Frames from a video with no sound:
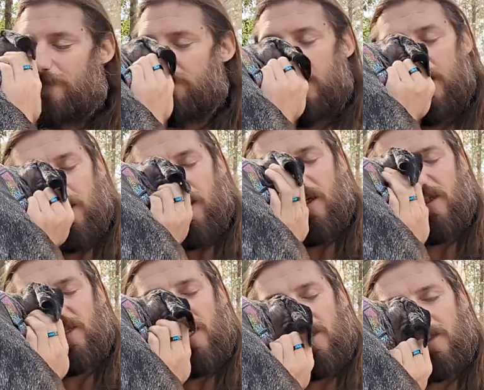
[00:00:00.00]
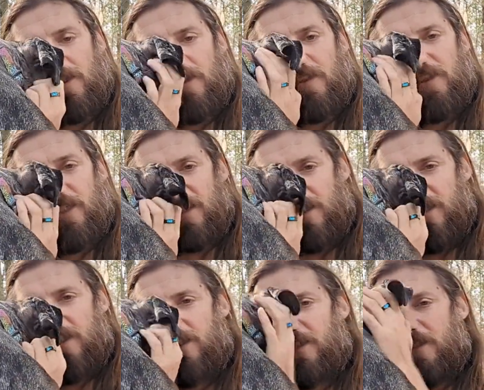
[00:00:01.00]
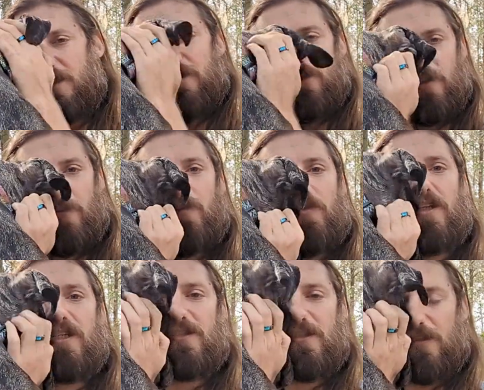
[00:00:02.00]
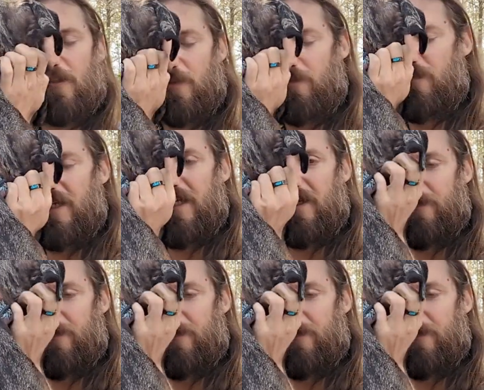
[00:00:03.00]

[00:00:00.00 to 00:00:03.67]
my dog is accidentally conditioned to do this to me.